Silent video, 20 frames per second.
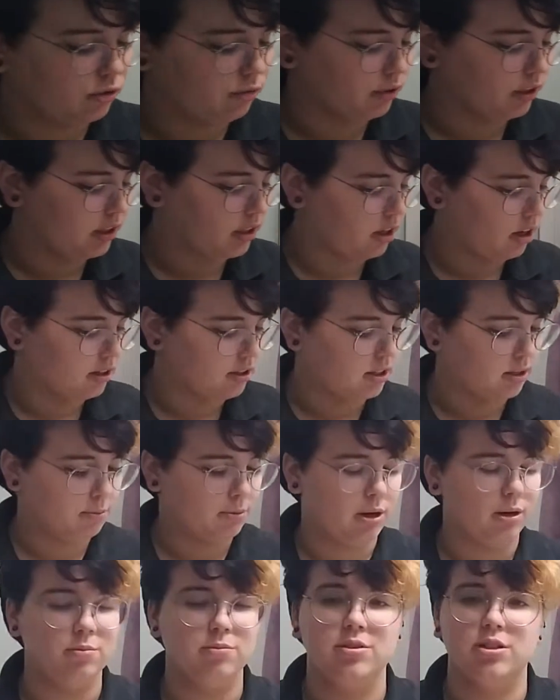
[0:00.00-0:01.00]
really cause any
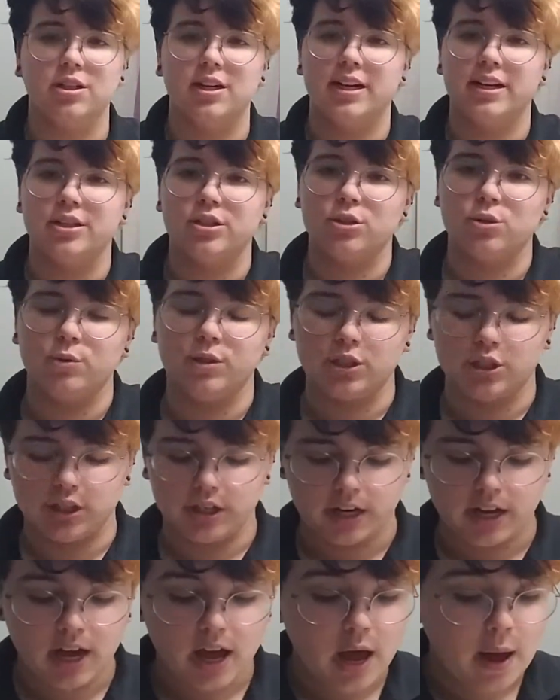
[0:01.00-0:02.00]
problems, they're kind of squishy.
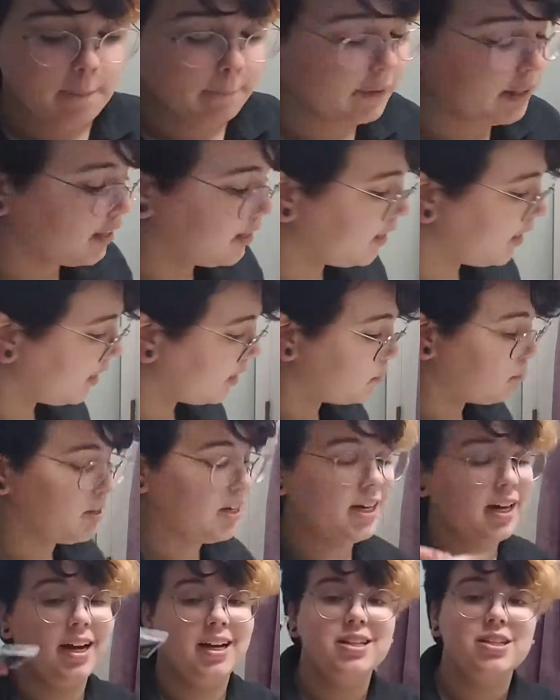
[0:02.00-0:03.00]
But the thing is,
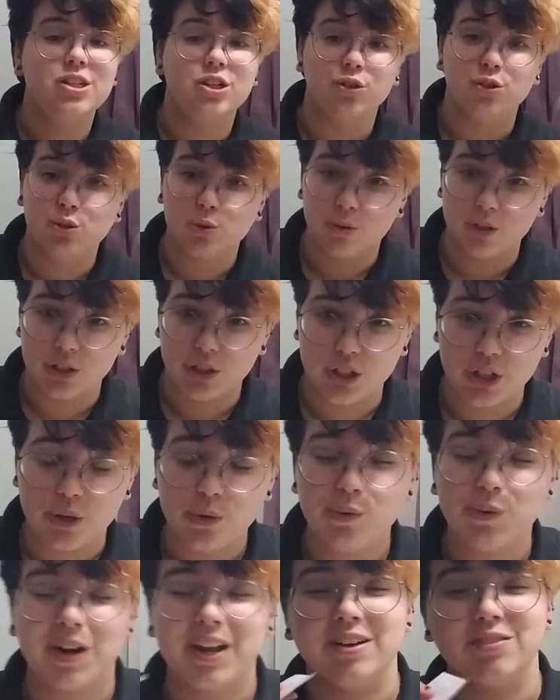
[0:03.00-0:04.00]
because they're squishy,
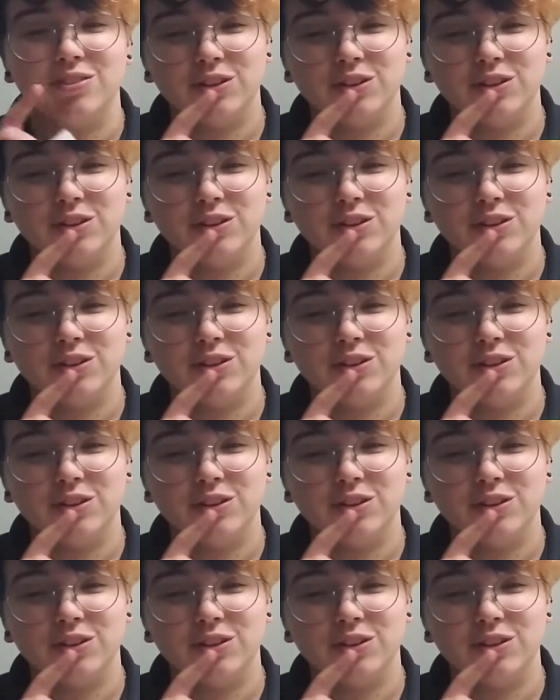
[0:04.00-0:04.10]
what I've